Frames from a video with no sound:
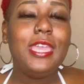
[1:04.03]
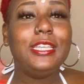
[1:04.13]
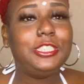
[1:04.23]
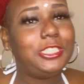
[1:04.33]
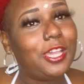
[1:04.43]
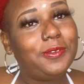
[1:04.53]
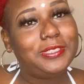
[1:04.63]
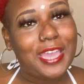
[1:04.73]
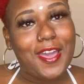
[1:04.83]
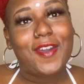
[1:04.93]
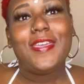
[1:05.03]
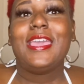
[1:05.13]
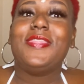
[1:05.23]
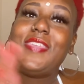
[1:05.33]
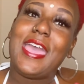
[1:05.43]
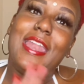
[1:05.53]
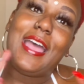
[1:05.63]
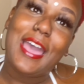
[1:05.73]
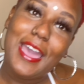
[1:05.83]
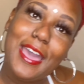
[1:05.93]
and show y'all that
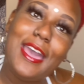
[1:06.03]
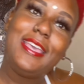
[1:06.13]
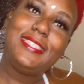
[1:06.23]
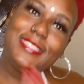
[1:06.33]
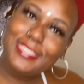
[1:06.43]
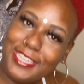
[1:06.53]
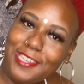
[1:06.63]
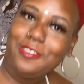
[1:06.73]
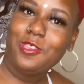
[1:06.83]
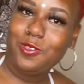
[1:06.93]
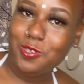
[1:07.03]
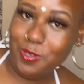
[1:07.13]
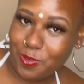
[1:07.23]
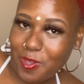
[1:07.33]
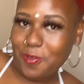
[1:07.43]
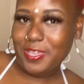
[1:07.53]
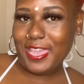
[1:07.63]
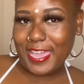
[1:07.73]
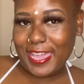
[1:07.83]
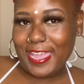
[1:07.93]
I see you,
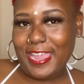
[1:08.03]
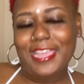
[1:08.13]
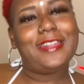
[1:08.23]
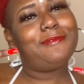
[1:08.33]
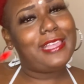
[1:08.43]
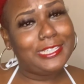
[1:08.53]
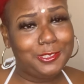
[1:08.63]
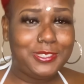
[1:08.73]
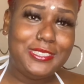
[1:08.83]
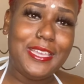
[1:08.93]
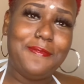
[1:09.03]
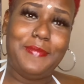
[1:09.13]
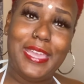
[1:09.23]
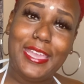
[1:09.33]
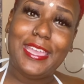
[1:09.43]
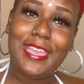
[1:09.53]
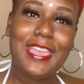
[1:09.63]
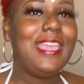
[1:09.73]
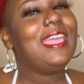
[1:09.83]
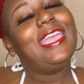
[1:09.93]
okay? And I'm glad you see me
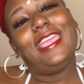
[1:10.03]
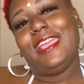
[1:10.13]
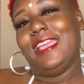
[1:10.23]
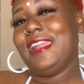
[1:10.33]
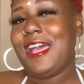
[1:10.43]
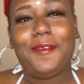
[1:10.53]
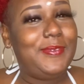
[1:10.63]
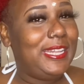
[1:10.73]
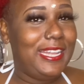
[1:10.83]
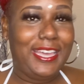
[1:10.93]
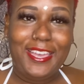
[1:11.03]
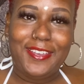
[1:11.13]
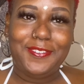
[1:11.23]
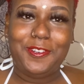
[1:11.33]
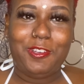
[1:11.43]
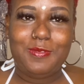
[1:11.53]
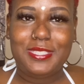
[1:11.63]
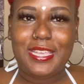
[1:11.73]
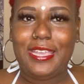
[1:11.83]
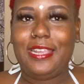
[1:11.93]
and I'm in love, you know what I'm
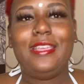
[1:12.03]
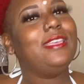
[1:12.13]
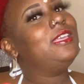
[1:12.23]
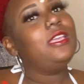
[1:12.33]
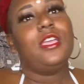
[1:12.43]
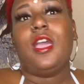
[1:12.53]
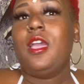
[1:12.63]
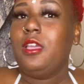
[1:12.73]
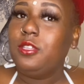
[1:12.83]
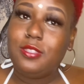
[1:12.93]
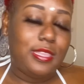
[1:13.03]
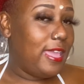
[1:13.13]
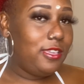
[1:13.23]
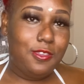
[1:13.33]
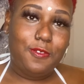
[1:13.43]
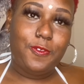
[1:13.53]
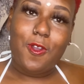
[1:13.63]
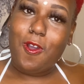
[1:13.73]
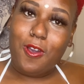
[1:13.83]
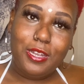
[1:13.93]
saying? Thank you
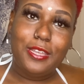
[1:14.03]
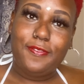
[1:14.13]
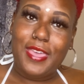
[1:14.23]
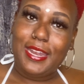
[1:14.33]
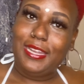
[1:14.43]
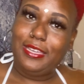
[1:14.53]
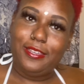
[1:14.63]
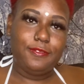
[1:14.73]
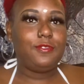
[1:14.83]
for all of that love.